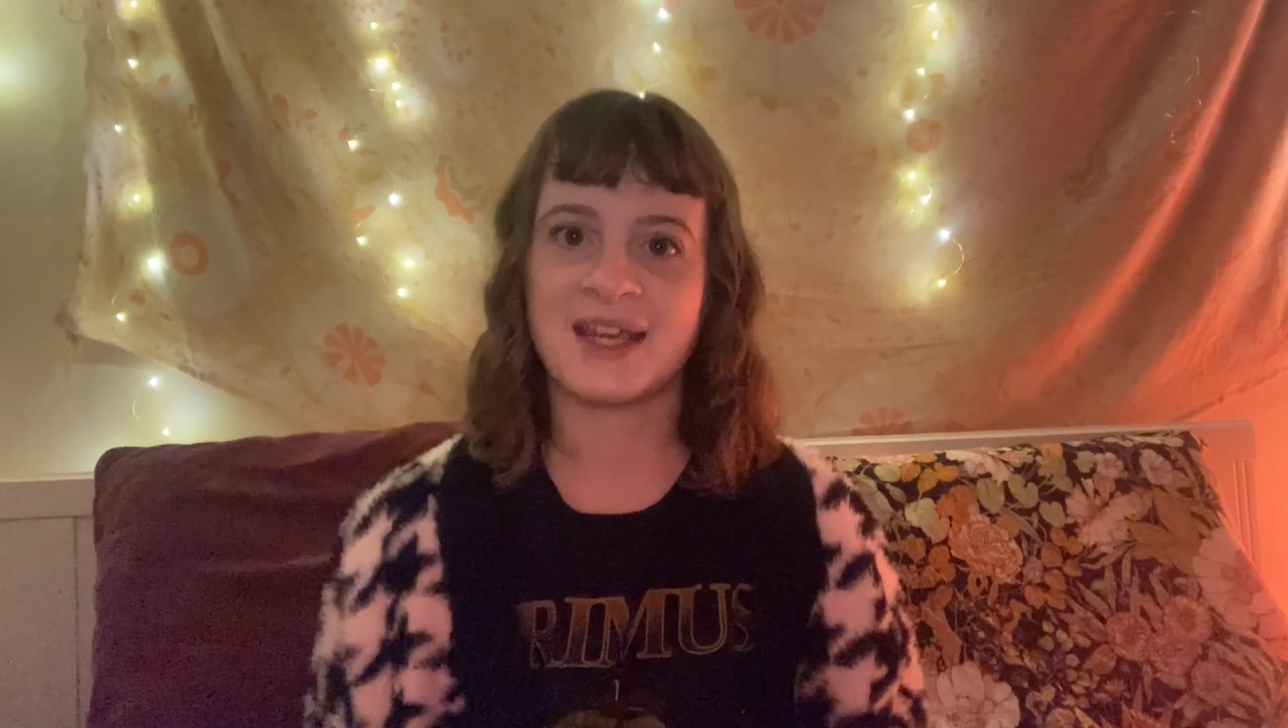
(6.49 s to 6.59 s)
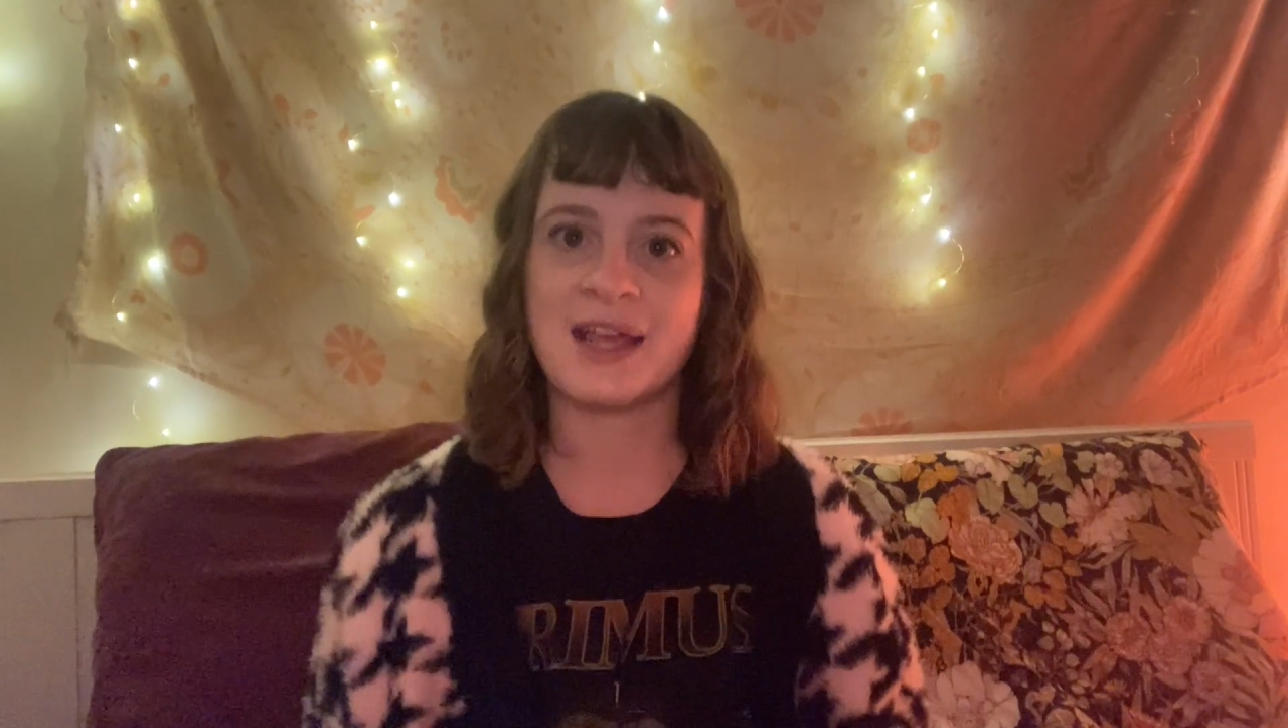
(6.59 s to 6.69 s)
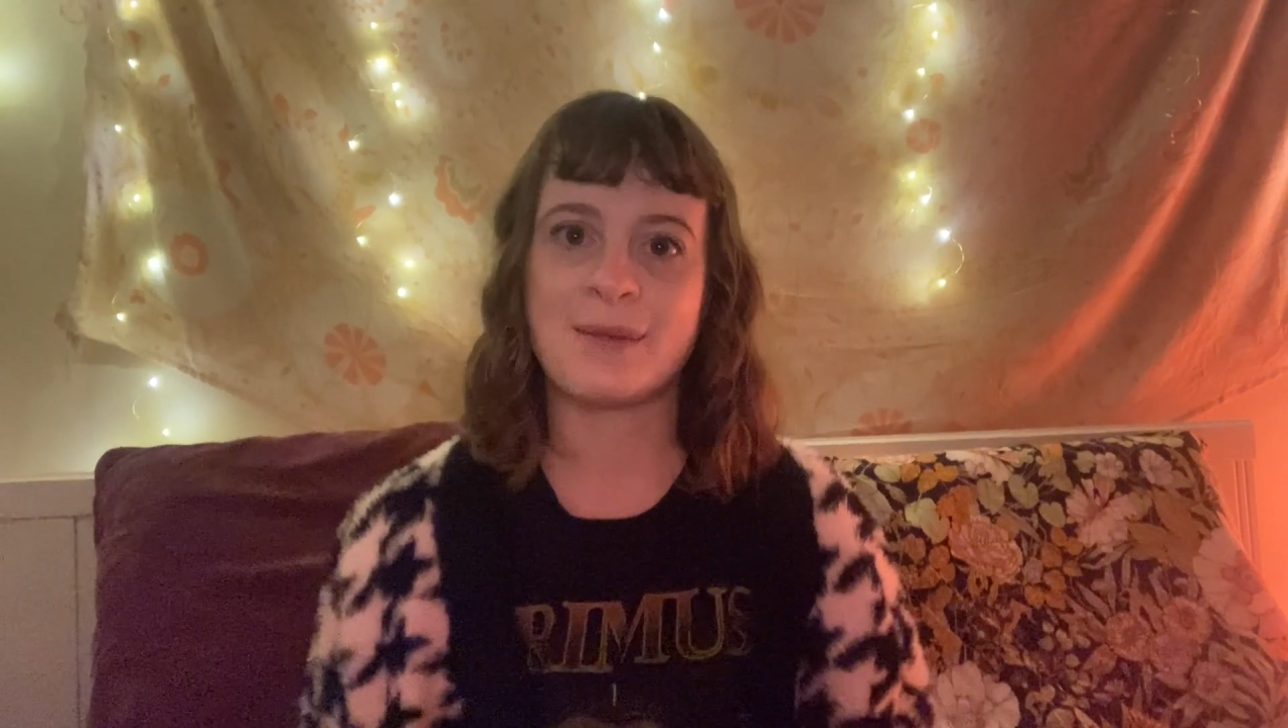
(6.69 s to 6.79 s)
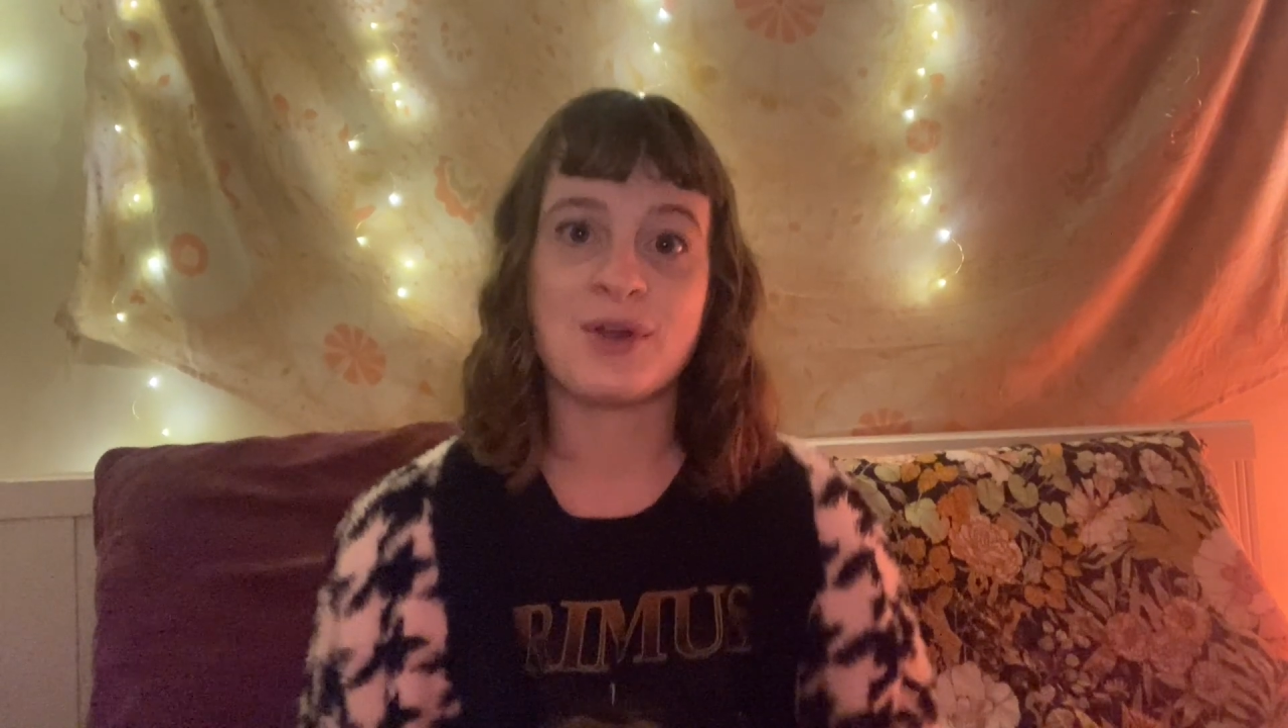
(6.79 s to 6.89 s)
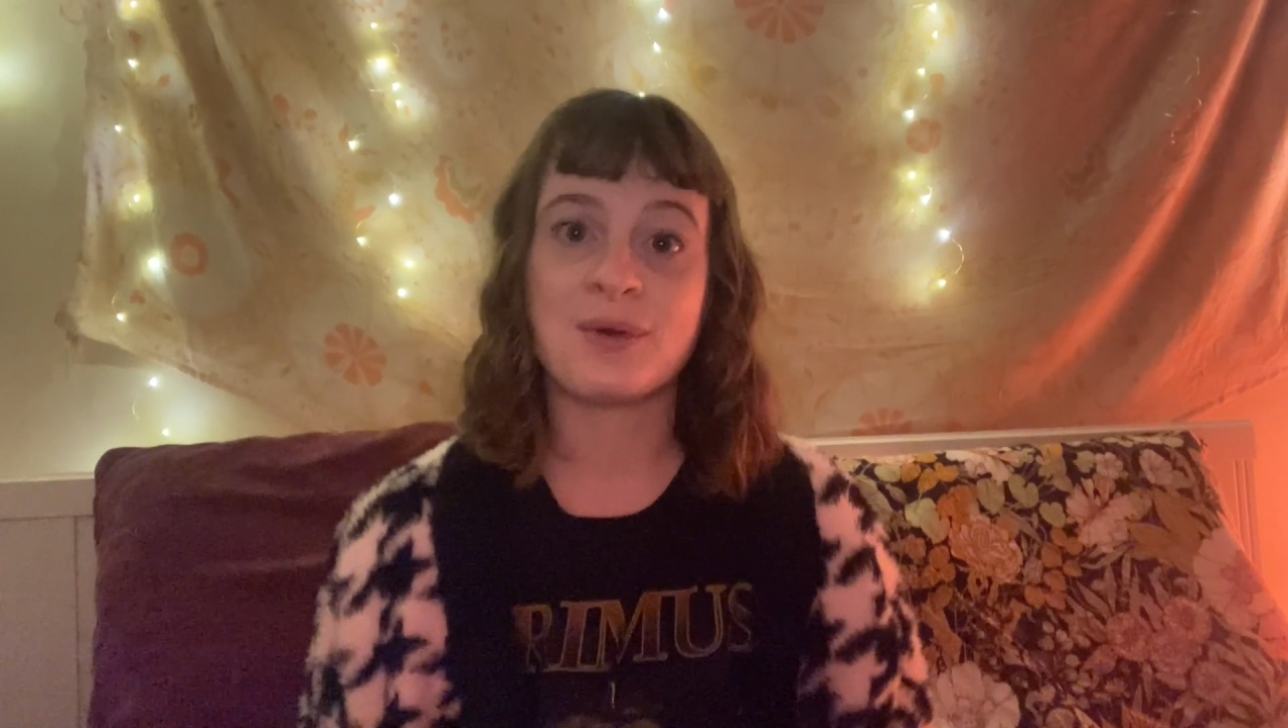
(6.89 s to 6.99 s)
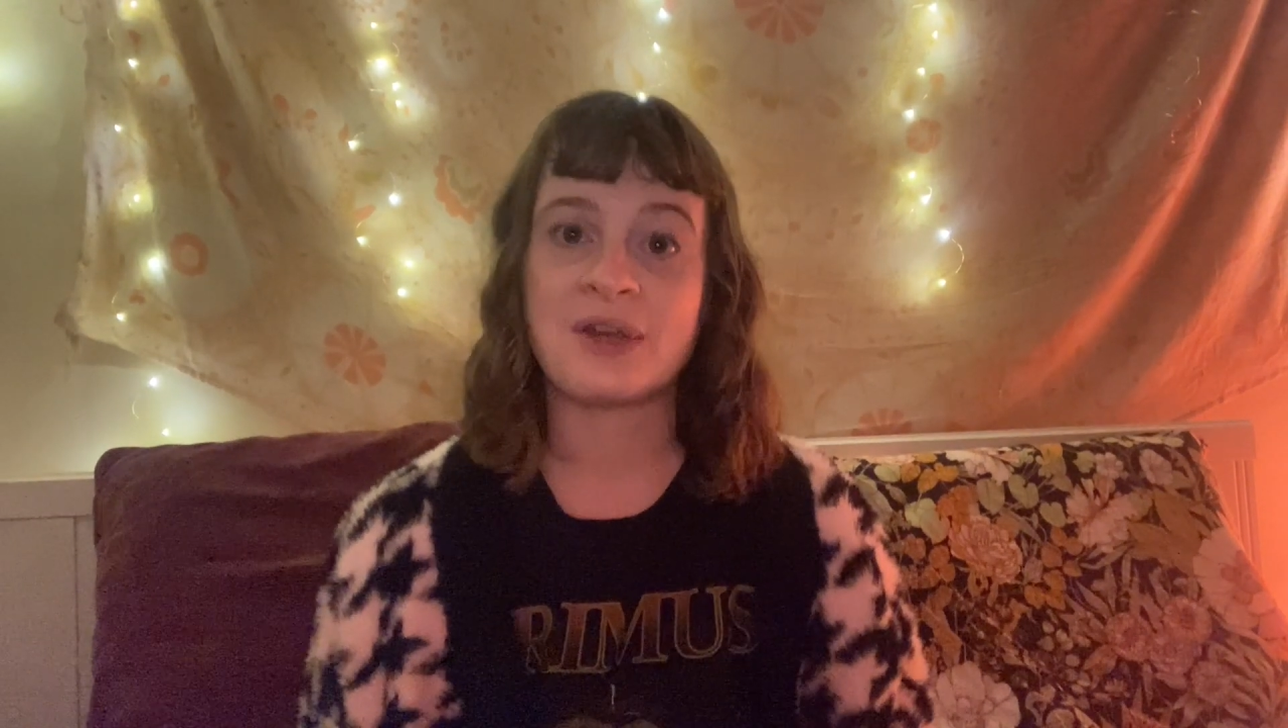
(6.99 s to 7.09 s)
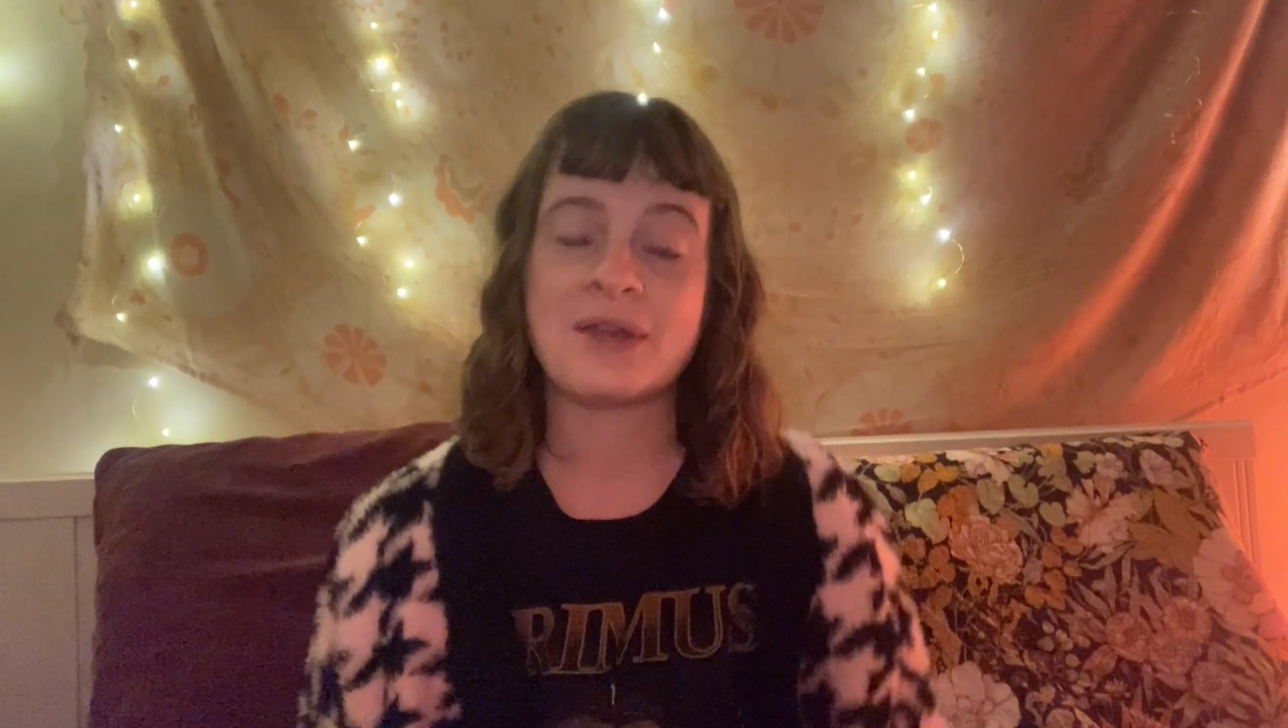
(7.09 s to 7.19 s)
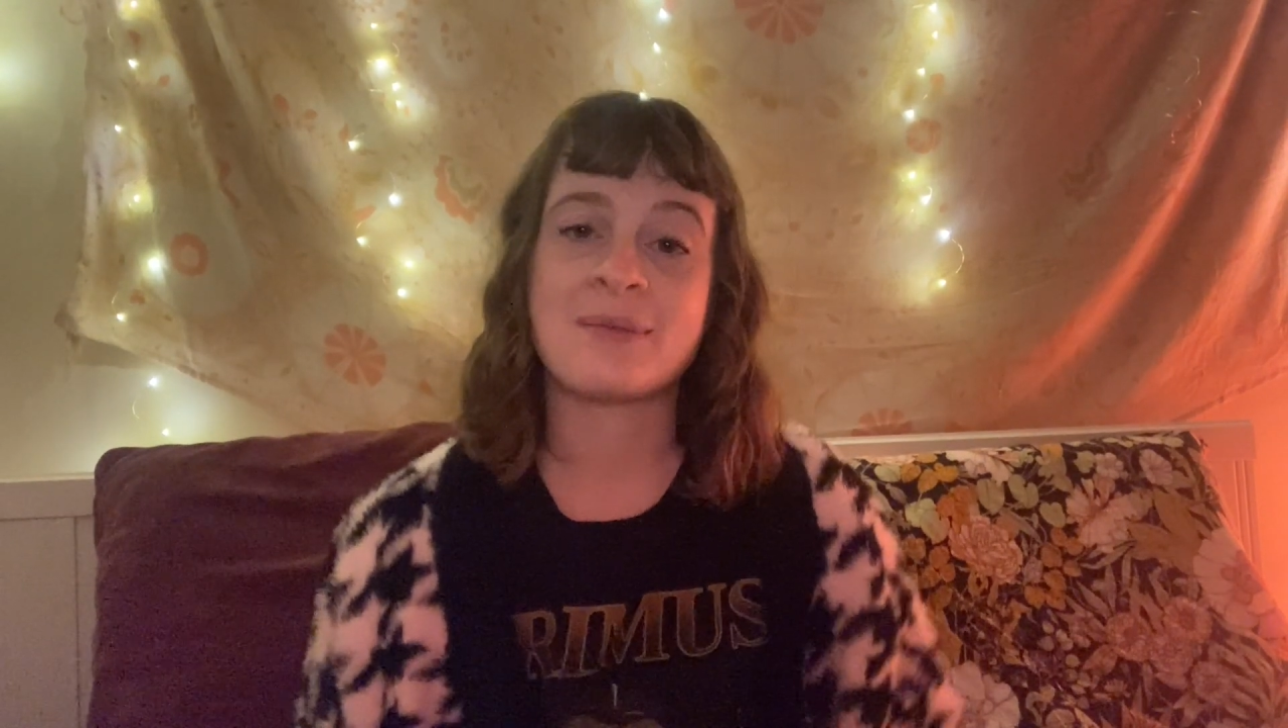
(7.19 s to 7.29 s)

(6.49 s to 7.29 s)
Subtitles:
I'm not wearing